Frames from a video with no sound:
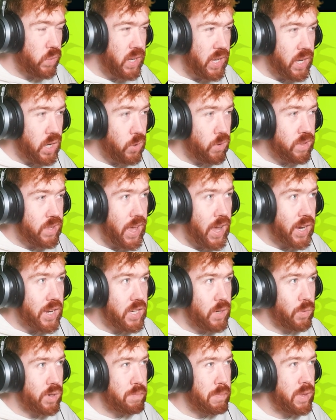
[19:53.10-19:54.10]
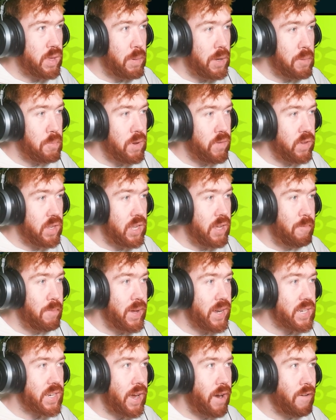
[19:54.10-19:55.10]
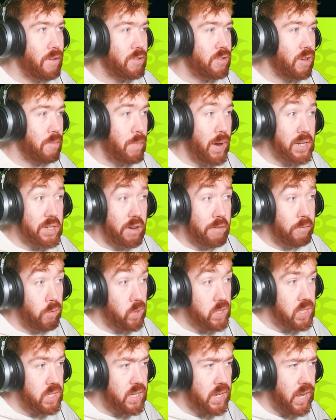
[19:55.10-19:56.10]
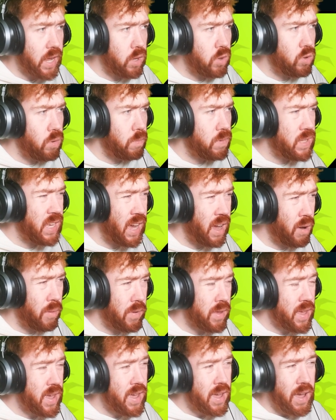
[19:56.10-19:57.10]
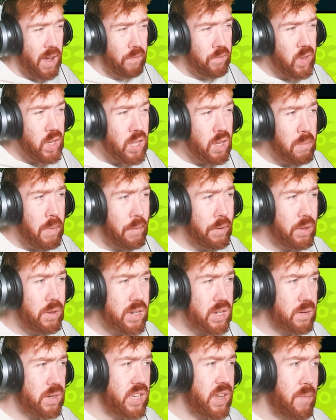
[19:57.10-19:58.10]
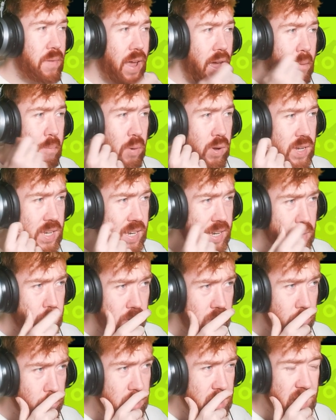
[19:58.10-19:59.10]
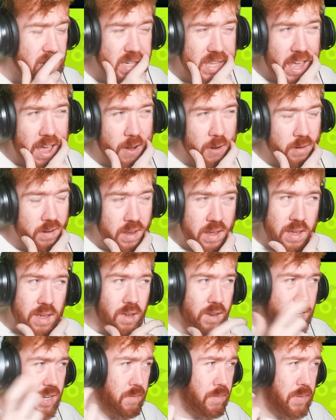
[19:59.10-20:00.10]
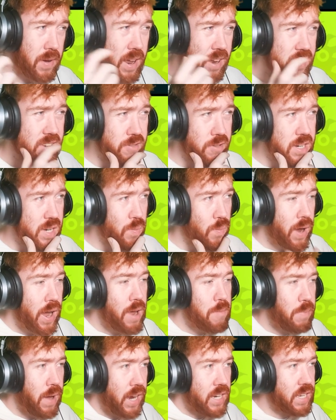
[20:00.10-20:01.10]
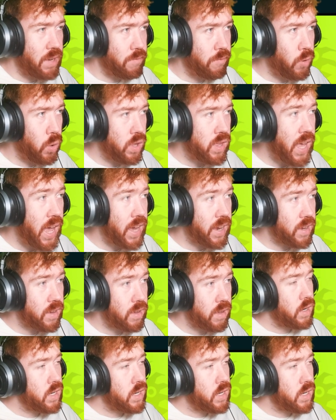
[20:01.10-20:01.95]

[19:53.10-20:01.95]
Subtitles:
We did get to attack because he was meant to be a bit of a DPS character, but unfortunately didn't get him duped out. I think you might want to use him some Night bosses with the resistance down, so maybe that's the reason why, but I'd give him full attack.